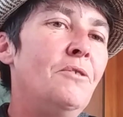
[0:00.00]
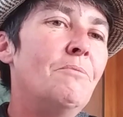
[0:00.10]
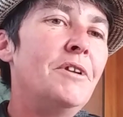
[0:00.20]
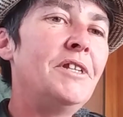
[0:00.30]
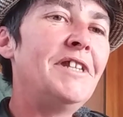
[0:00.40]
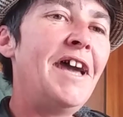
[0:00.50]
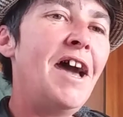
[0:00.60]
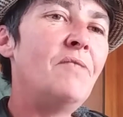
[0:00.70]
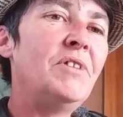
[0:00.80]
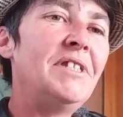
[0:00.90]
wanting to
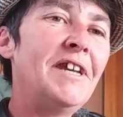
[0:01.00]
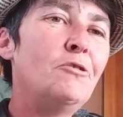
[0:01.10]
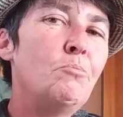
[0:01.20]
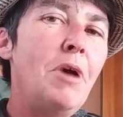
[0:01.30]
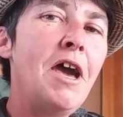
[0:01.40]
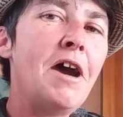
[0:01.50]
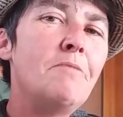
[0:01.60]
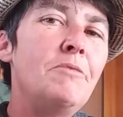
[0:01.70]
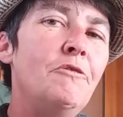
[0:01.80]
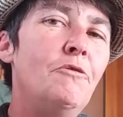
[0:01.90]
have it down
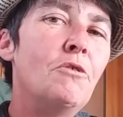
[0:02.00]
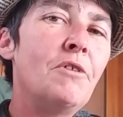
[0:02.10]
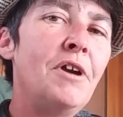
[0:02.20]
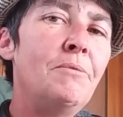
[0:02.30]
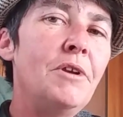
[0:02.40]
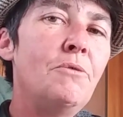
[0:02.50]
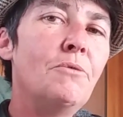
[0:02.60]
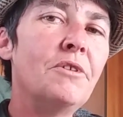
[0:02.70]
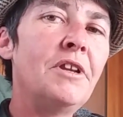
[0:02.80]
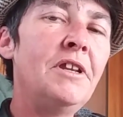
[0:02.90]
pat before I
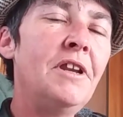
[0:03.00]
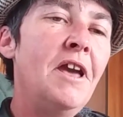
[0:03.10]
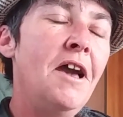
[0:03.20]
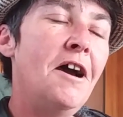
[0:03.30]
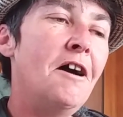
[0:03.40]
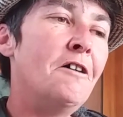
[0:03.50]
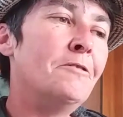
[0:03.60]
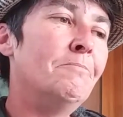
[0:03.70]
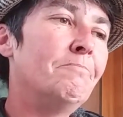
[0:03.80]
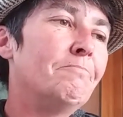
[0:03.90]
record it.
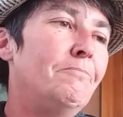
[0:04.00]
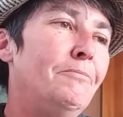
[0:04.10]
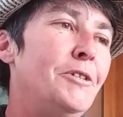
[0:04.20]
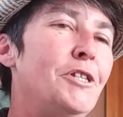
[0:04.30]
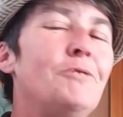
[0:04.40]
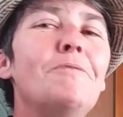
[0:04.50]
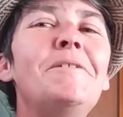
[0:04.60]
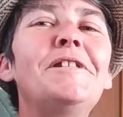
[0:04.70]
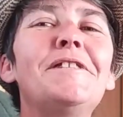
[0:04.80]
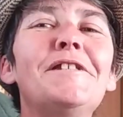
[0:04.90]
Which is what
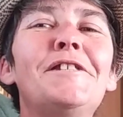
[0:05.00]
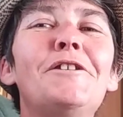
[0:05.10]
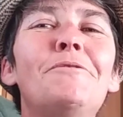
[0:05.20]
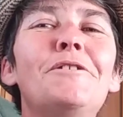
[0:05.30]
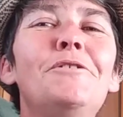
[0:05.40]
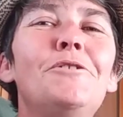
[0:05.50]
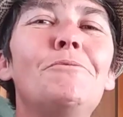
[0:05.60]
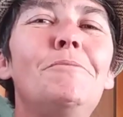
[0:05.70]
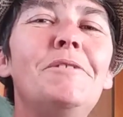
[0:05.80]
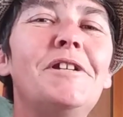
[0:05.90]
makes this so
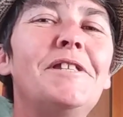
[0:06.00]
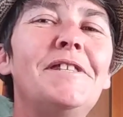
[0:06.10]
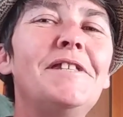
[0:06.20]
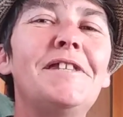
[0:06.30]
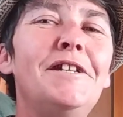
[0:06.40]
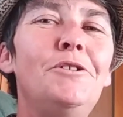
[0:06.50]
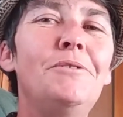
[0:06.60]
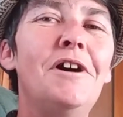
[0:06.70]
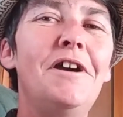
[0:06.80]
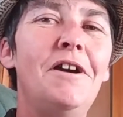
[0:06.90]
unusual, because this I
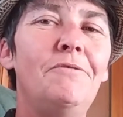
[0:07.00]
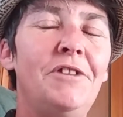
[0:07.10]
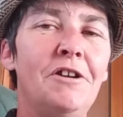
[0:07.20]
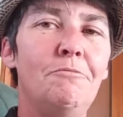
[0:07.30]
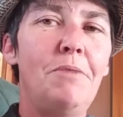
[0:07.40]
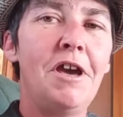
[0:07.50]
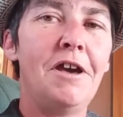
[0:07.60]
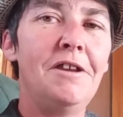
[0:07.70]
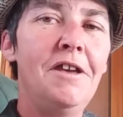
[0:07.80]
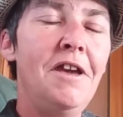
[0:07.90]
do not have down
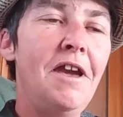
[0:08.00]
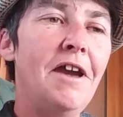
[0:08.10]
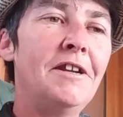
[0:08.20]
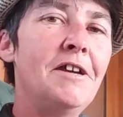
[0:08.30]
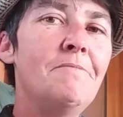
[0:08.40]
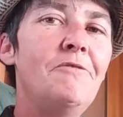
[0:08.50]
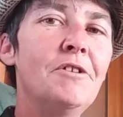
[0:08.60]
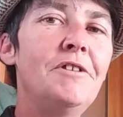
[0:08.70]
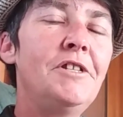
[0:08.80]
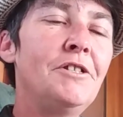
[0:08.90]
pat, and I am
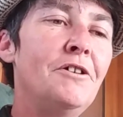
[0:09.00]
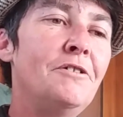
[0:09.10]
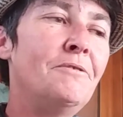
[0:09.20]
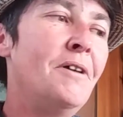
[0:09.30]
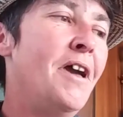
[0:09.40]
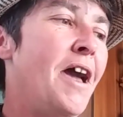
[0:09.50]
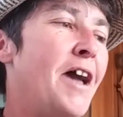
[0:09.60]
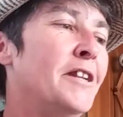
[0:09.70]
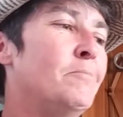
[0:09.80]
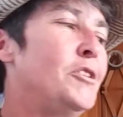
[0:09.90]
very slow,
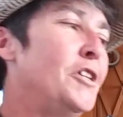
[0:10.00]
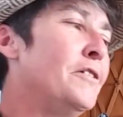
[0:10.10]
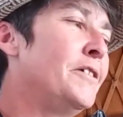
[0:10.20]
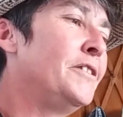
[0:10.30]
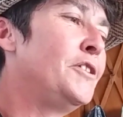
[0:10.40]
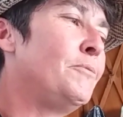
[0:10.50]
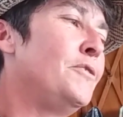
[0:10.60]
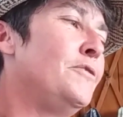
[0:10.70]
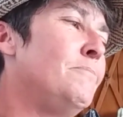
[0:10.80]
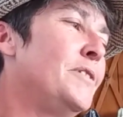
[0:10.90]
And I'm sharing this
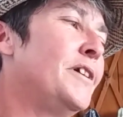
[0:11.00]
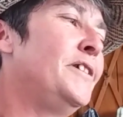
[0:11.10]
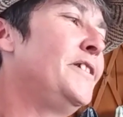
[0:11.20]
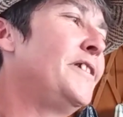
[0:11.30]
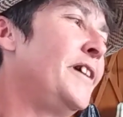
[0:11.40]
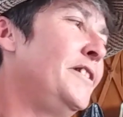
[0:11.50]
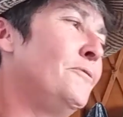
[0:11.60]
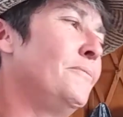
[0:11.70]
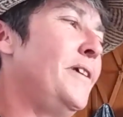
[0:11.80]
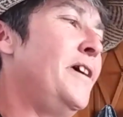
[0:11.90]
with you because I
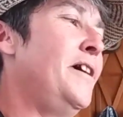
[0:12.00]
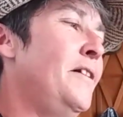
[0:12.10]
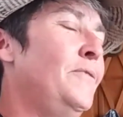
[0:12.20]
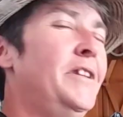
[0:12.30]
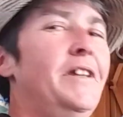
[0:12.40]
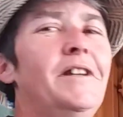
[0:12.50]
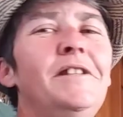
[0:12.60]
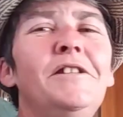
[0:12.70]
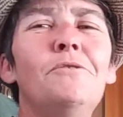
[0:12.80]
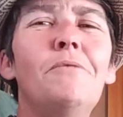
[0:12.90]
don't have any
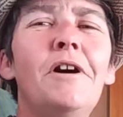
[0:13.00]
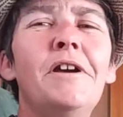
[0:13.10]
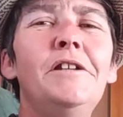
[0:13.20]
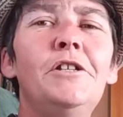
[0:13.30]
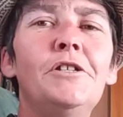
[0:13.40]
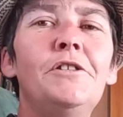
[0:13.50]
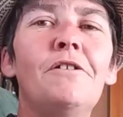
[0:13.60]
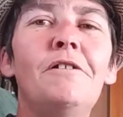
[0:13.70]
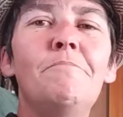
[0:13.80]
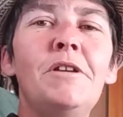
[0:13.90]
idea why. I just
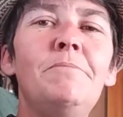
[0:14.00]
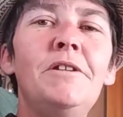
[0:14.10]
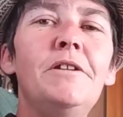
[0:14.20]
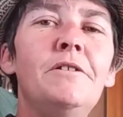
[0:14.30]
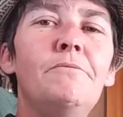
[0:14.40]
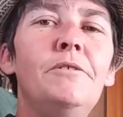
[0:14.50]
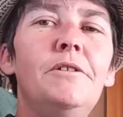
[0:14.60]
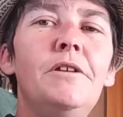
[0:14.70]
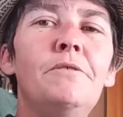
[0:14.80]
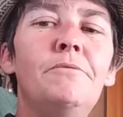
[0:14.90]
thought maybe it
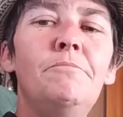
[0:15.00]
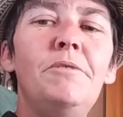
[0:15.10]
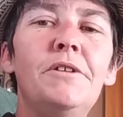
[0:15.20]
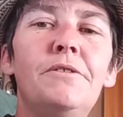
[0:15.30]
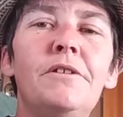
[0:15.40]
would be a